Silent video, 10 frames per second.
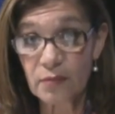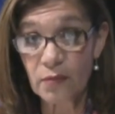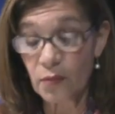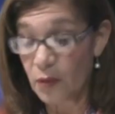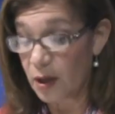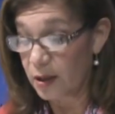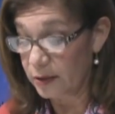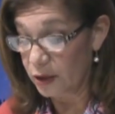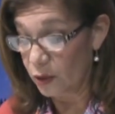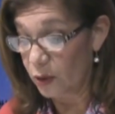mm, uh,
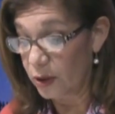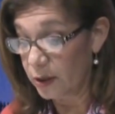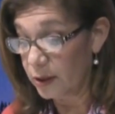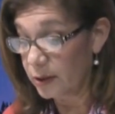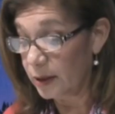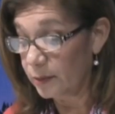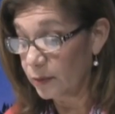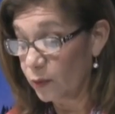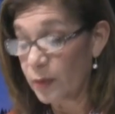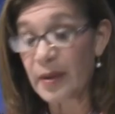you know, uh, um,
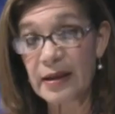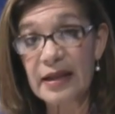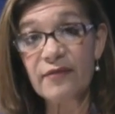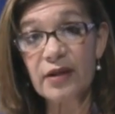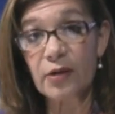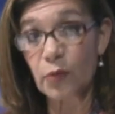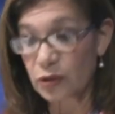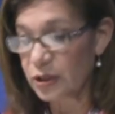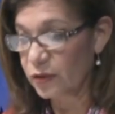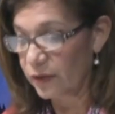we may live in a
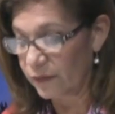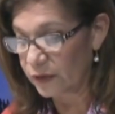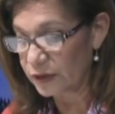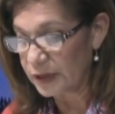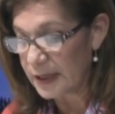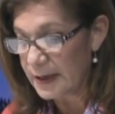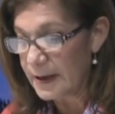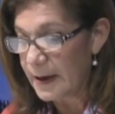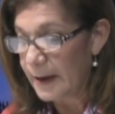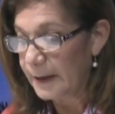multi-universe.
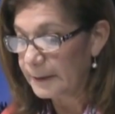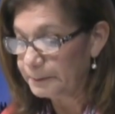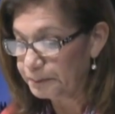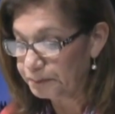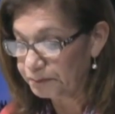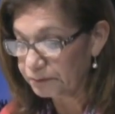Um,